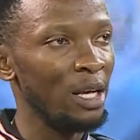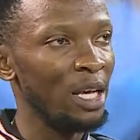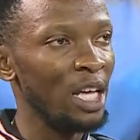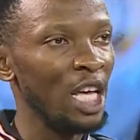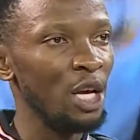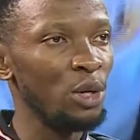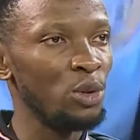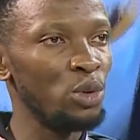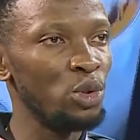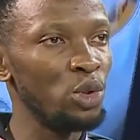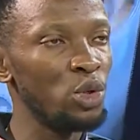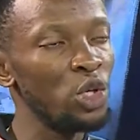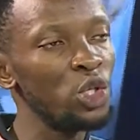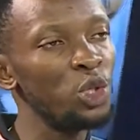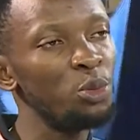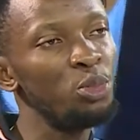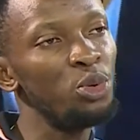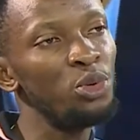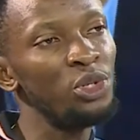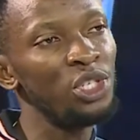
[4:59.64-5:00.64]
it will
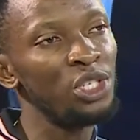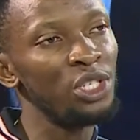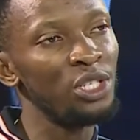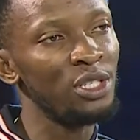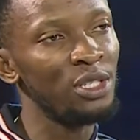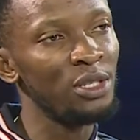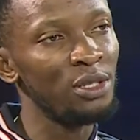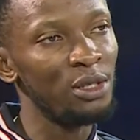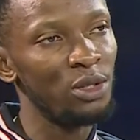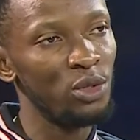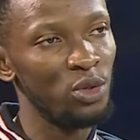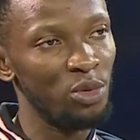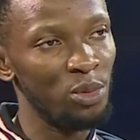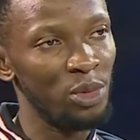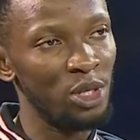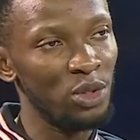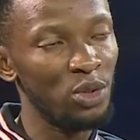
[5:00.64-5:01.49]
just push it to me.